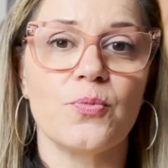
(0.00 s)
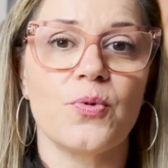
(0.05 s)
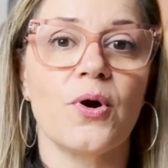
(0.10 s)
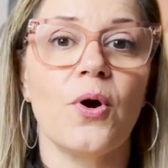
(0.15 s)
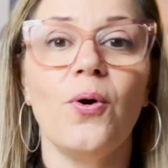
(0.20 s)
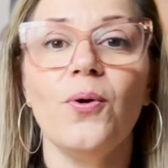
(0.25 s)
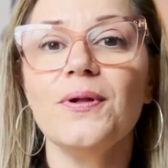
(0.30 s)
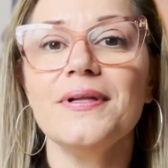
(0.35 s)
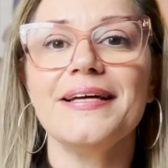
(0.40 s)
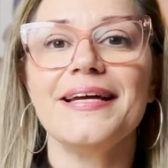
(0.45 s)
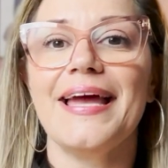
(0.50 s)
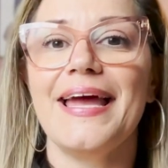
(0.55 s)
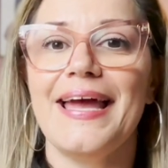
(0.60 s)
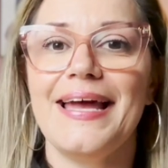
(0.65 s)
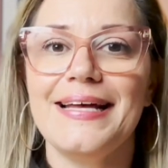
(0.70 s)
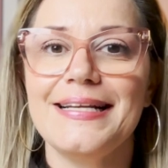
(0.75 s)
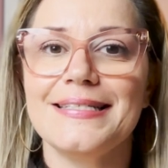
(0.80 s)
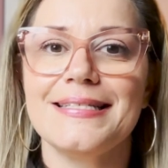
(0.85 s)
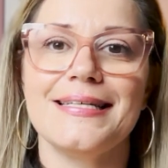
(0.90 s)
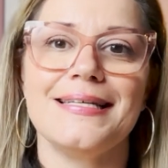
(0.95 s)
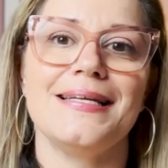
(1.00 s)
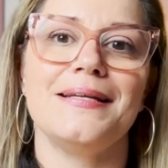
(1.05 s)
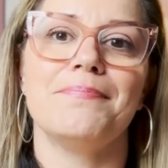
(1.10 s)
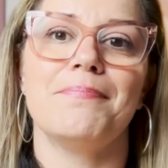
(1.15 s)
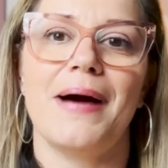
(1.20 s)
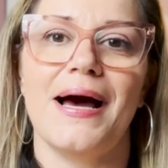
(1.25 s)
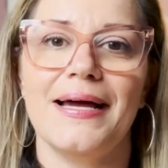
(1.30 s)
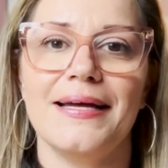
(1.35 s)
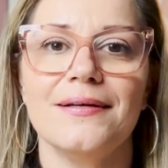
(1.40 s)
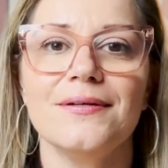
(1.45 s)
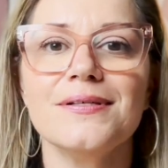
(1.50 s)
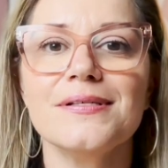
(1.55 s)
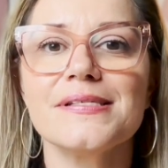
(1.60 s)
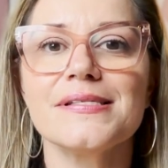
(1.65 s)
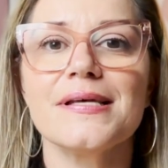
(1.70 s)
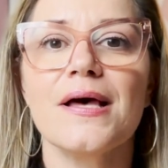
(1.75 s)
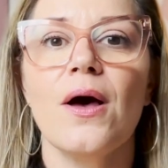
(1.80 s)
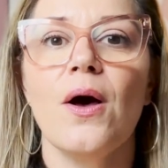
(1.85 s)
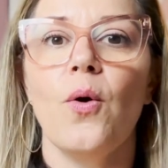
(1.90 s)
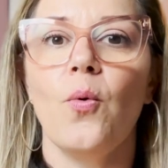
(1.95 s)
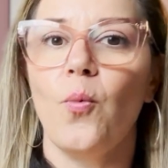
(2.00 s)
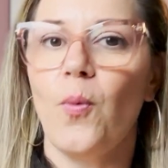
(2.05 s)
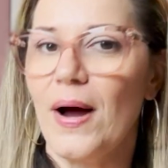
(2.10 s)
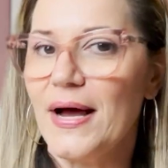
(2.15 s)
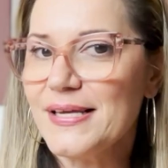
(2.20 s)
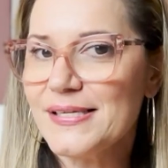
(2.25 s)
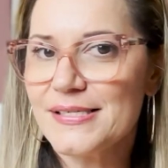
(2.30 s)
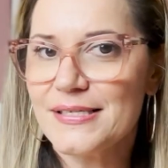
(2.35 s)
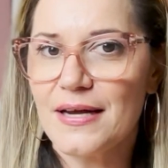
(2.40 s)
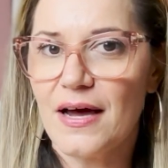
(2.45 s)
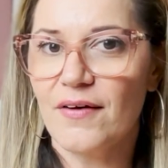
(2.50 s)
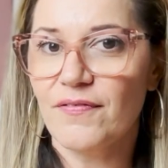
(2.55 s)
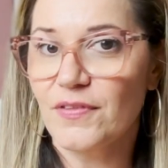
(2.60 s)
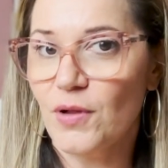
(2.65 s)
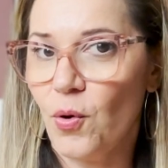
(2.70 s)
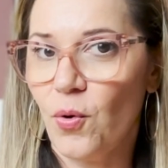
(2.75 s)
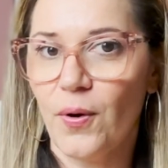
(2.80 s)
We're only 18 miles west of La